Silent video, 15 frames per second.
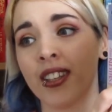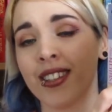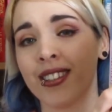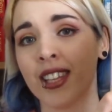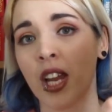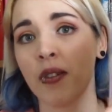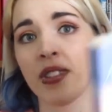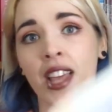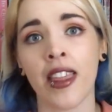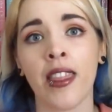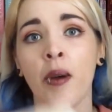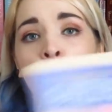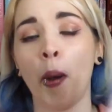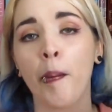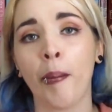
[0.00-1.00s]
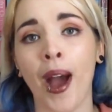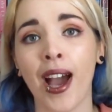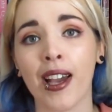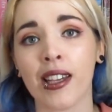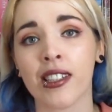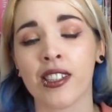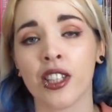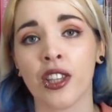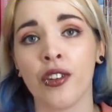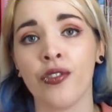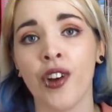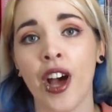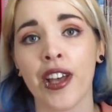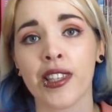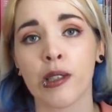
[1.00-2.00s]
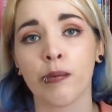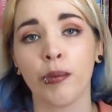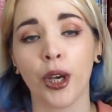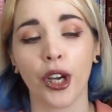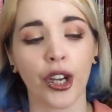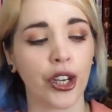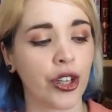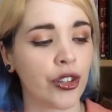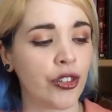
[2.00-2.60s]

this series and then went back to the first book.